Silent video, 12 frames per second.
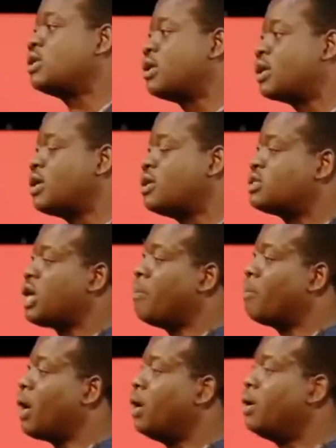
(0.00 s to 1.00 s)
in the king's
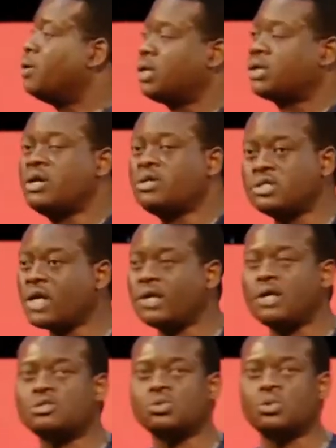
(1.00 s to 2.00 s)
chamber, the king
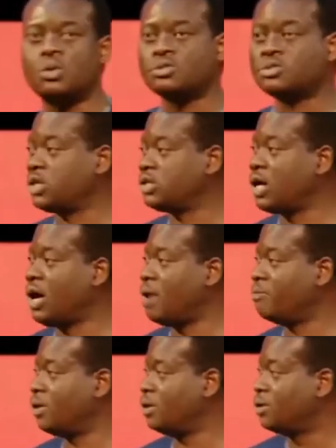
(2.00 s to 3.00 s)
decided to send the
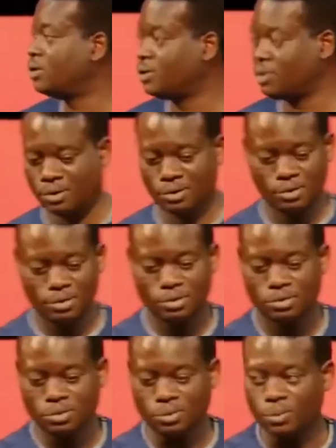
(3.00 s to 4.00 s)
army
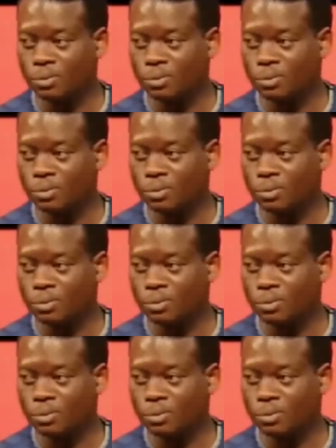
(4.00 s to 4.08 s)
to